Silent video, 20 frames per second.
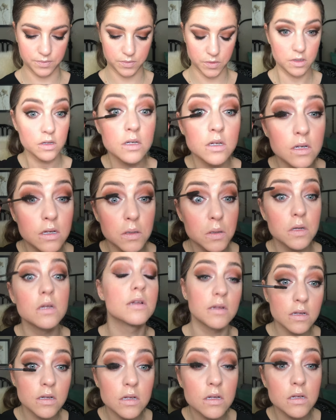
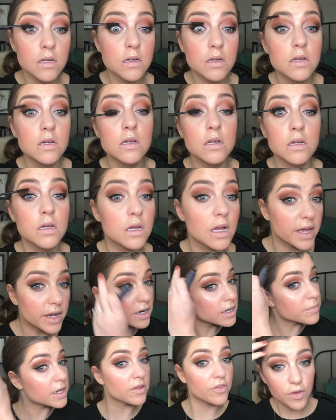
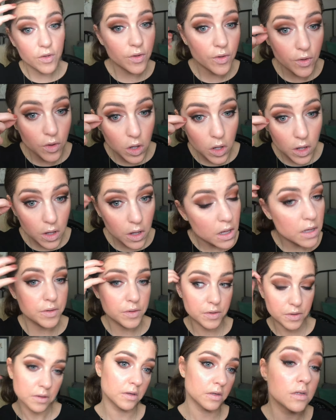
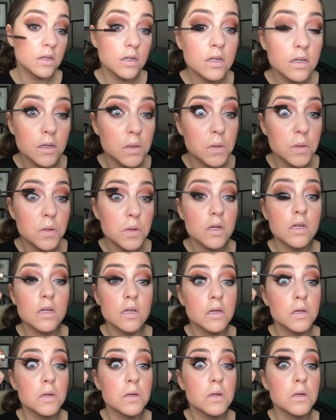
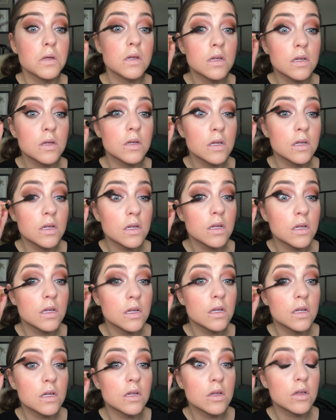
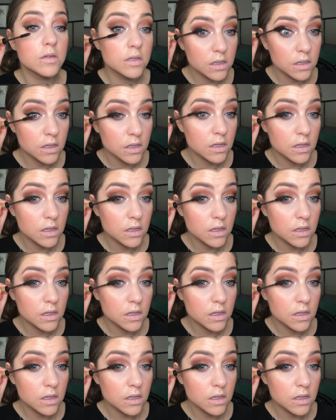Nobody speaks.